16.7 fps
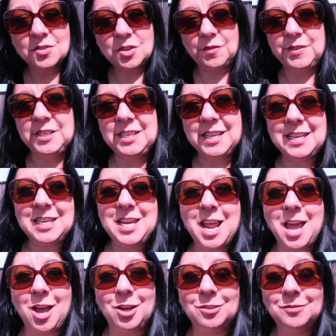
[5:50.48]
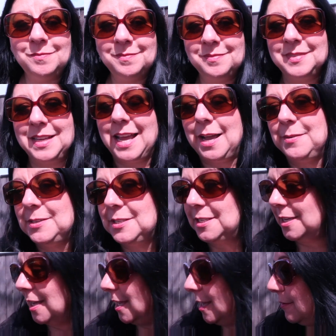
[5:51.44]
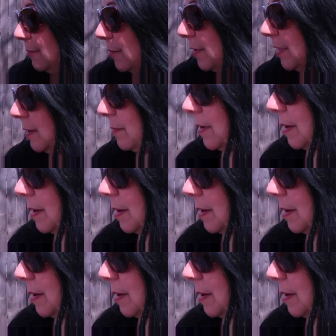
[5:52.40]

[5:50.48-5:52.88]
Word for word: So if you didn't know, I was looking for the